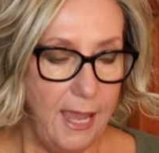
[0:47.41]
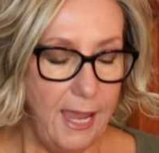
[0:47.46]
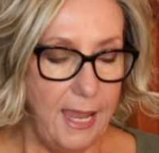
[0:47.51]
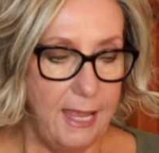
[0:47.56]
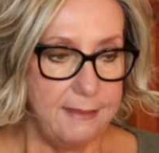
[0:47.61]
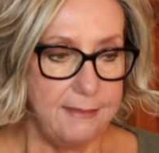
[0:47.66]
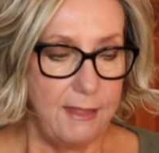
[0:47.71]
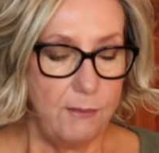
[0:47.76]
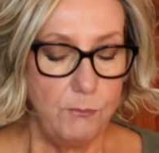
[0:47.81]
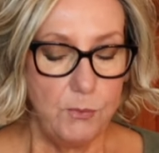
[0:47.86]

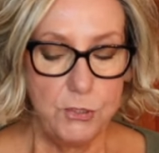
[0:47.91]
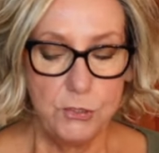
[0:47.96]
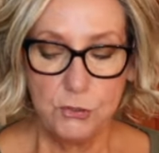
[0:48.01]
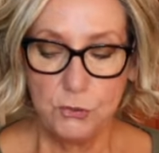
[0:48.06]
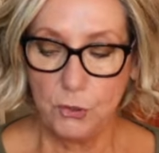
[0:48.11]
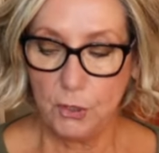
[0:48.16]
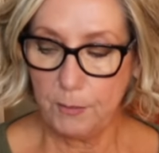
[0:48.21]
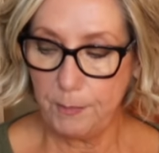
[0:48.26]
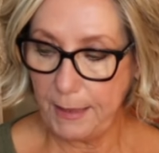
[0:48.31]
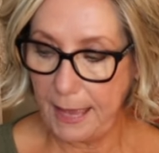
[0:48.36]
And then when you
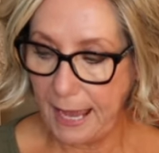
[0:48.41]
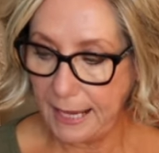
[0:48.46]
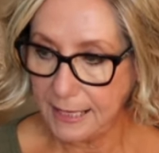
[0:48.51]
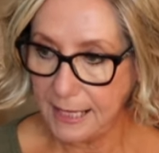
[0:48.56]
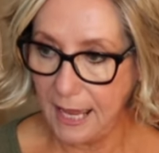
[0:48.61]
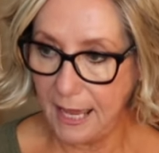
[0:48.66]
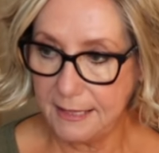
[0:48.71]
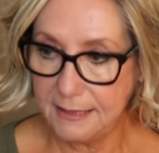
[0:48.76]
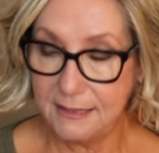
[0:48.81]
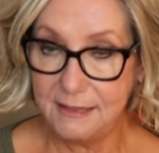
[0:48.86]
look back
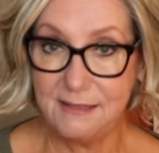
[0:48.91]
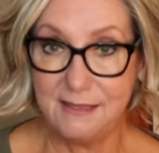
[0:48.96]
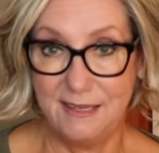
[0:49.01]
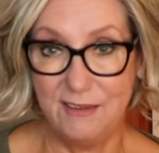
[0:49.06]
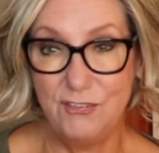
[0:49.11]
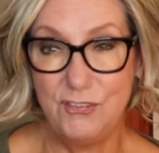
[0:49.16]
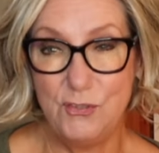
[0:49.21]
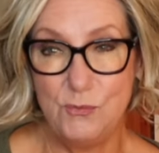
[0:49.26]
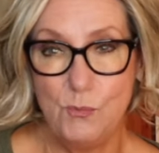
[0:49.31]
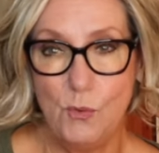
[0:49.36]
at it, it
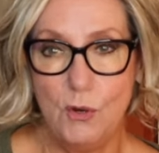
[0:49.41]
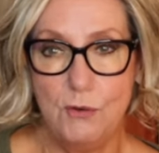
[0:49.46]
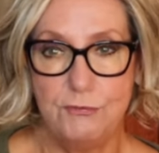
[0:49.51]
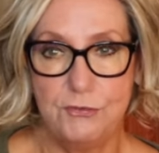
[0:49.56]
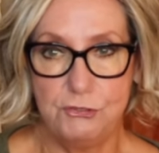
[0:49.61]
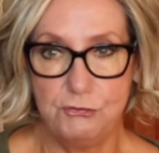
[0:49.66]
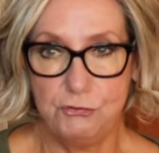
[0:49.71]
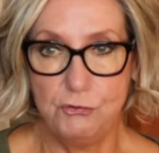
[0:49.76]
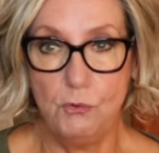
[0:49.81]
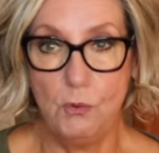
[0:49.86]
gives you more of
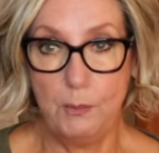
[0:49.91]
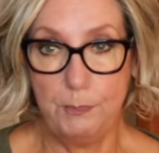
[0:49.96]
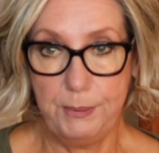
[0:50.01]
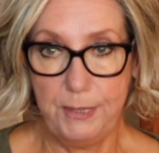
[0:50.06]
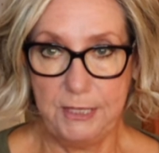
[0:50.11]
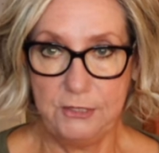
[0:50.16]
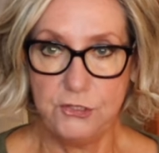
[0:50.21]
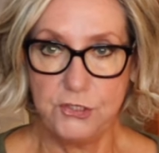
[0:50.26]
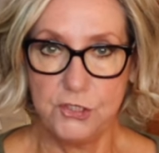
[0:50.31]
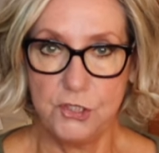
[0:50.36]
a truer
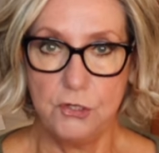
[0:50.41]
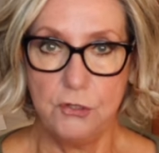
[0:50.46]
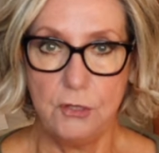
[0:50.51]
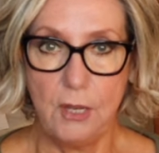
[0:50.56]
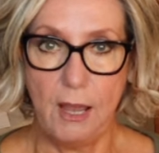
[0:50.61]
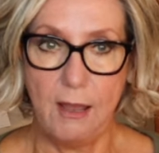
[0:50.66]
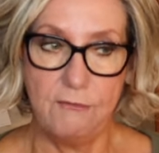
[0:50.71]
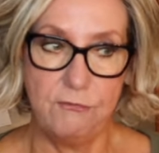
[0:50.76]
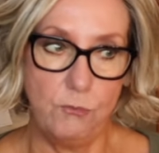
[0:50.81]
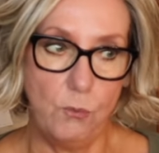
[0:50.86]
picture
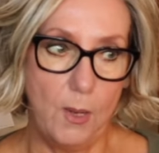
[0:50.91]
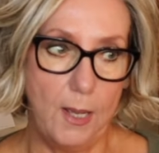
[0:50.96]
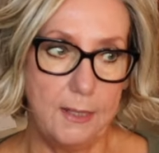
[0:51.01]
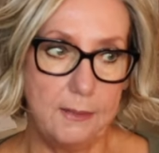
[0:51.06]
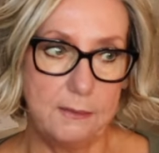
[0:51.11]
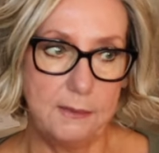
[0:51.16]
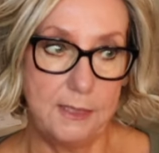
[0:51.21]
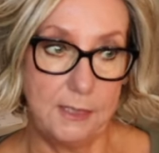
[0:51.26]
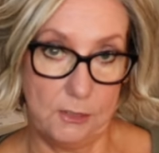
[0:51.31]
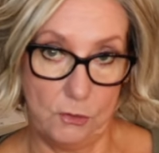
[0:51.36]
of
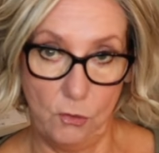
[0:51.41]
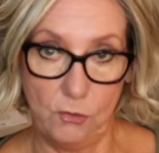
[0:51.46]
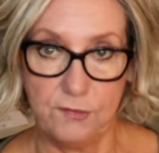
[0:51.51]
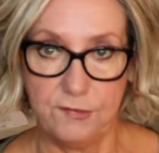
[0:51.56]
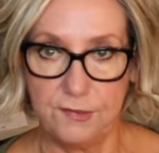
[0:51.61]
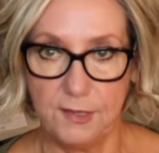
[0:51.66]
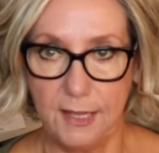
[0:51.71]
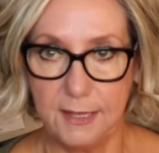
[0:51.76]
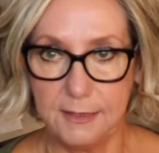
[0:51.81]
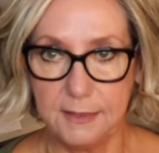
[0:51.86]
what it
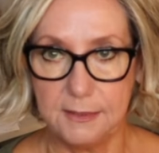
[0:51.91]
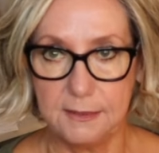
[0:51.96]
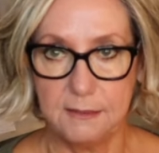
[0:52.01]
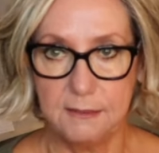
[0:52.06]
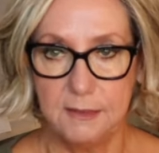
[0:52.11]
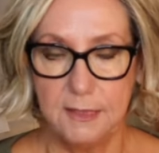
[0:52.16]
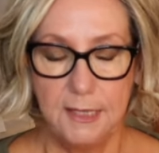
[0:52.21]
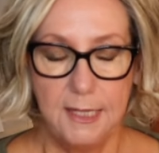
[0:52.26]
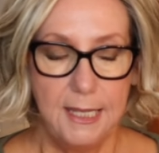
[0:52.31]
looks like.